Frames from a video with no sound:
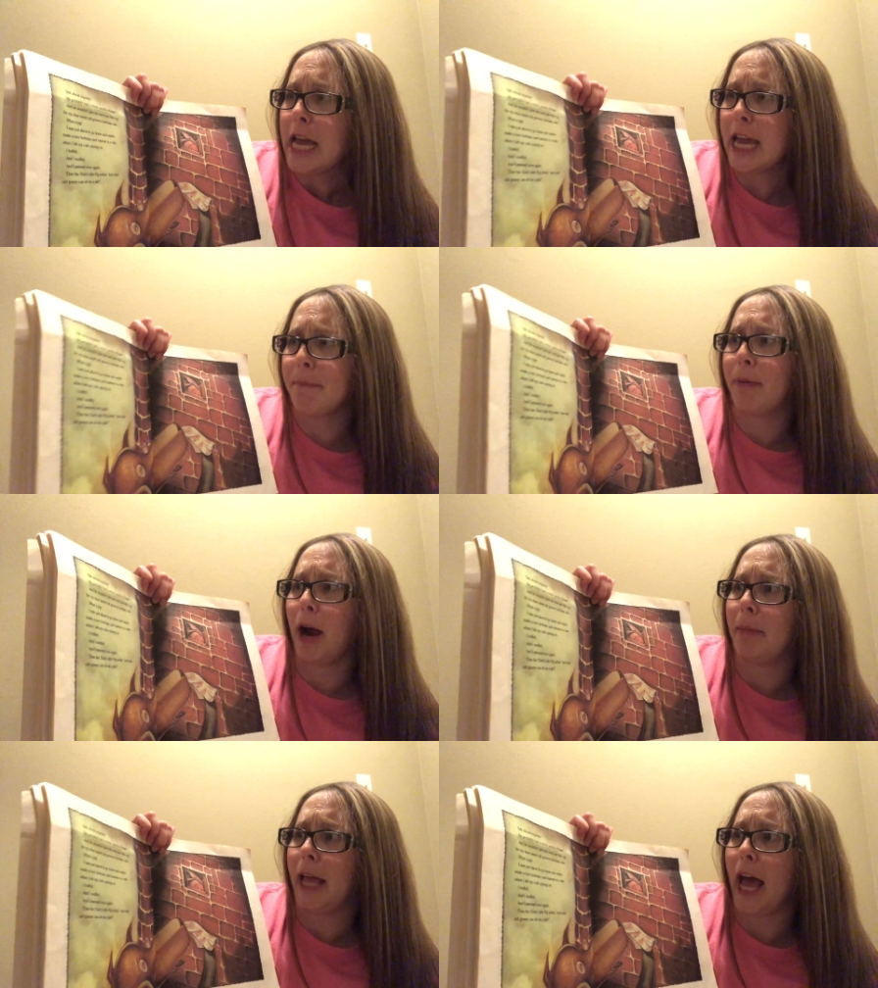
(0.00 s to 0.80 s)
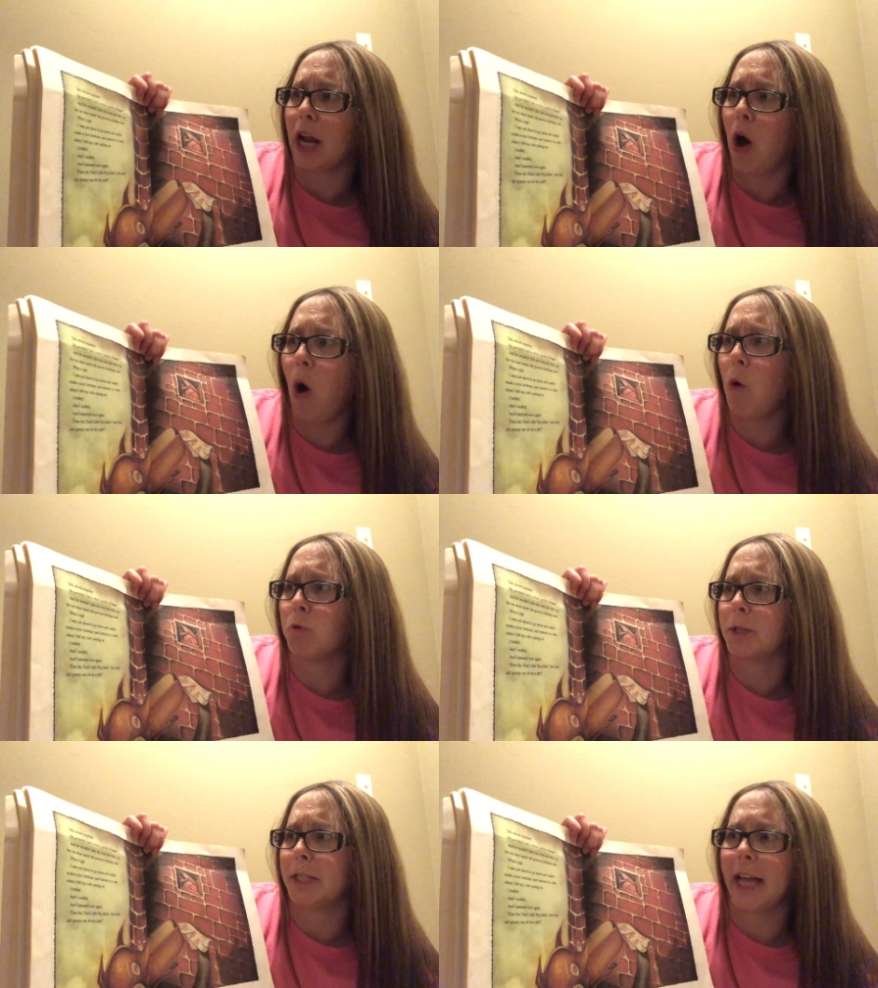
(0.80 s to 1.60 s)
He probably had a
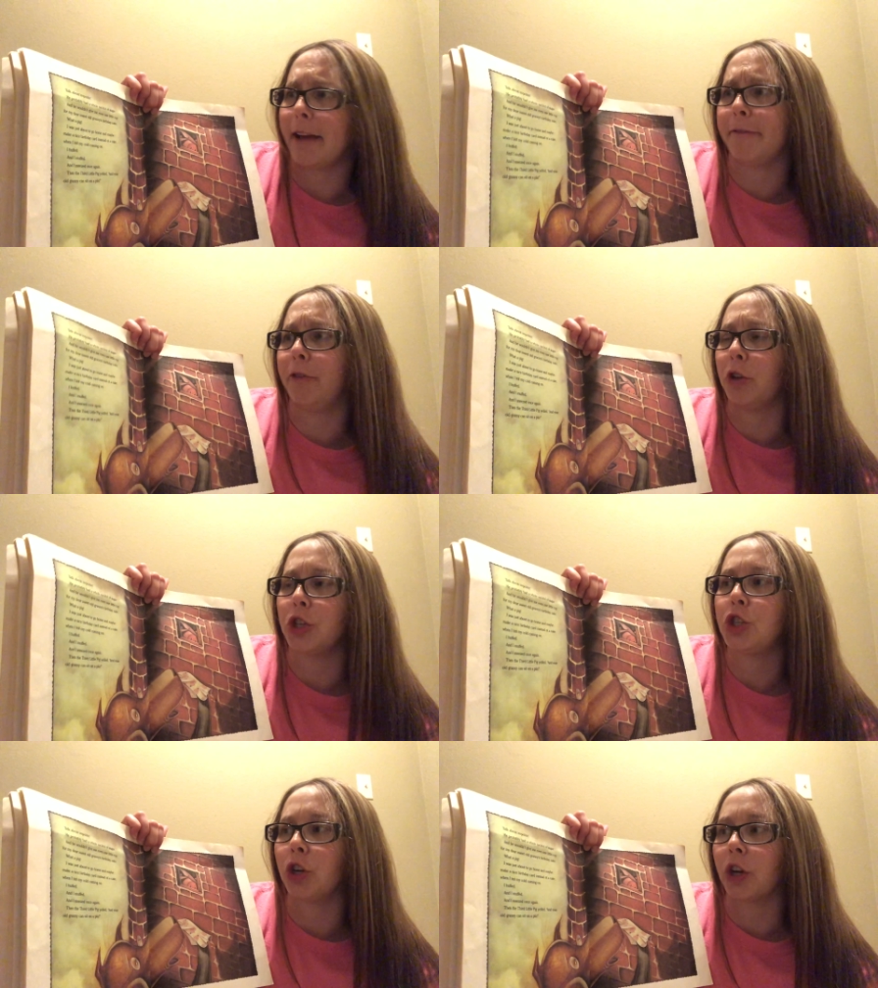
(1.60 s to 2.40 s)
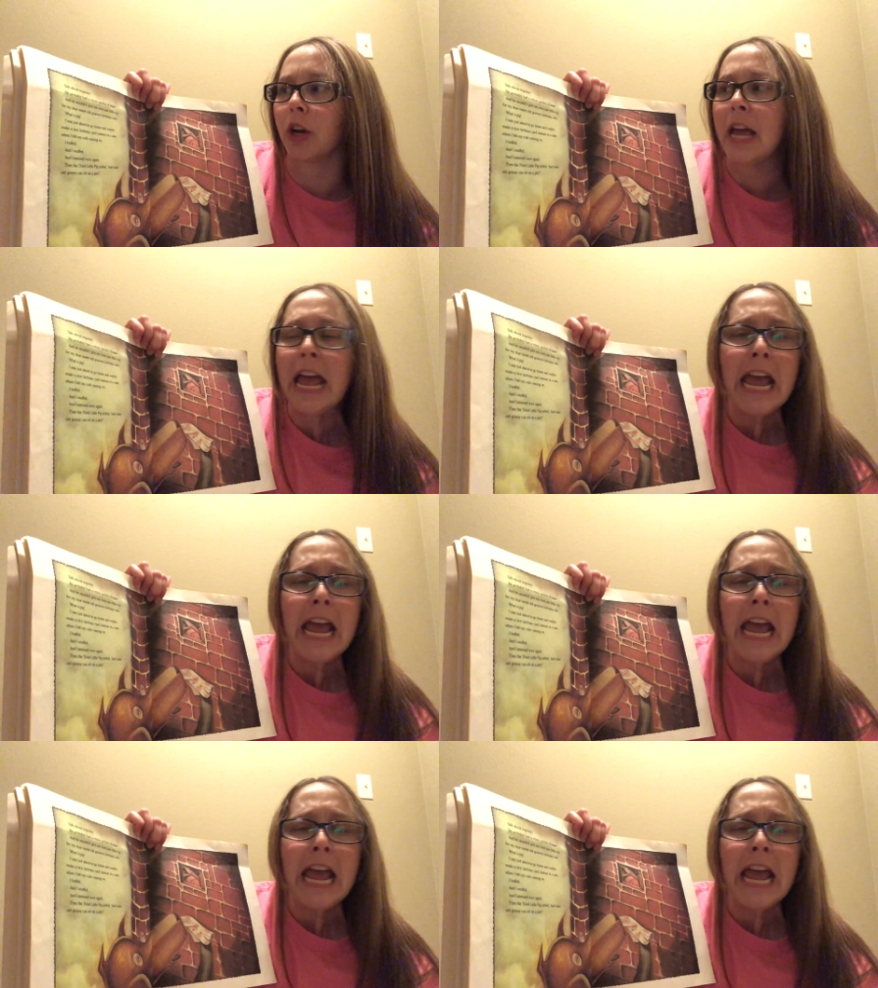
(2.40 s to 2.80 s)
whole sack full of sugar,